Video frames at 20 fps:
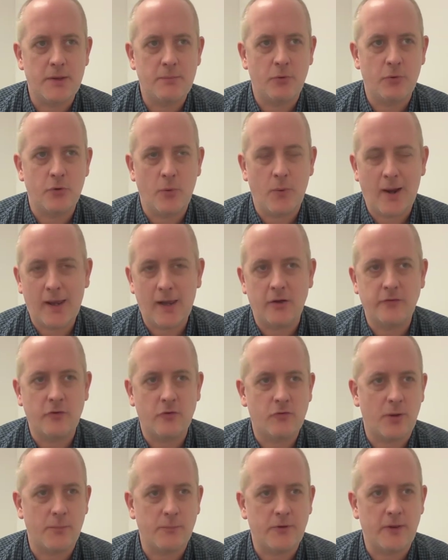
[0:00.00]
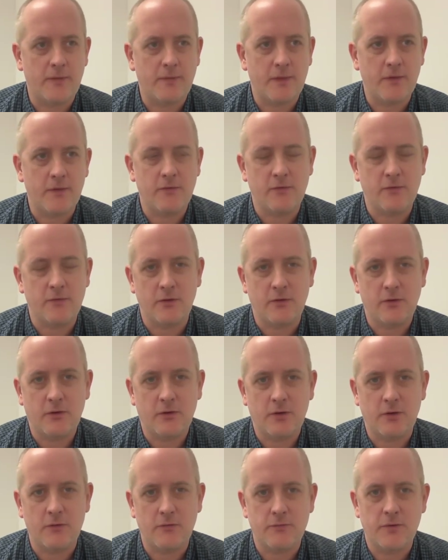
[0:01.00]
people who are allied to Trump said this
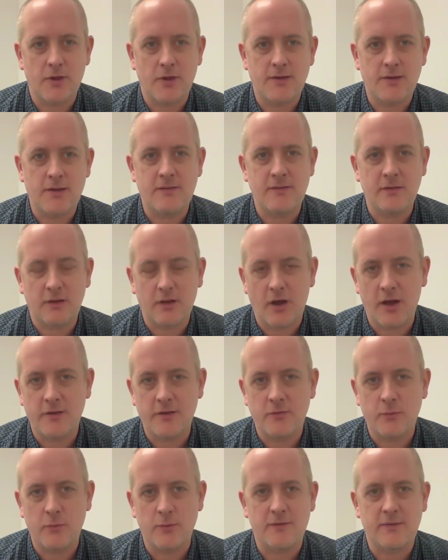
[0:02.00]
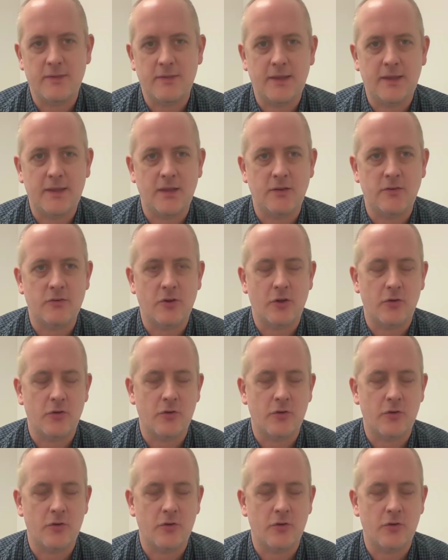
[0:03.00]
is a kind of a decent guide to his thinking.